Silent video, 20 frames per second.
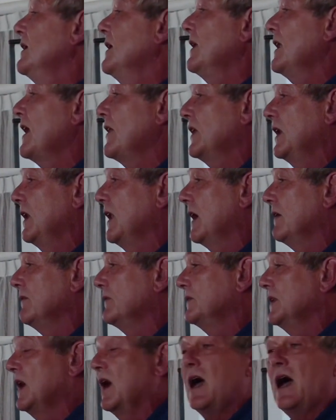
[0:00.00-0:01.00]
in another
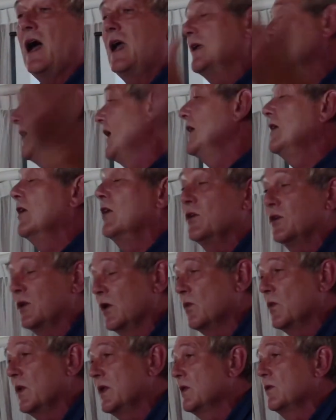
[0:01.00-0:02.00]
life. Now, I, I don't
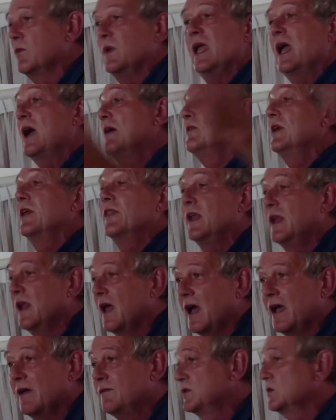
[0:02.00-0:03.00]
know whether we have other
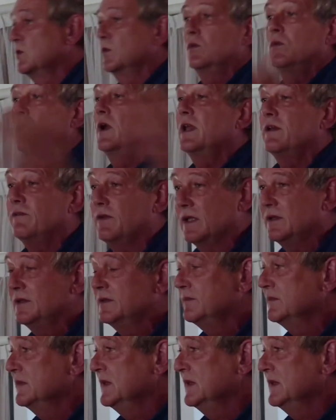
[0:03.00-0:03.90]
lives or whatever,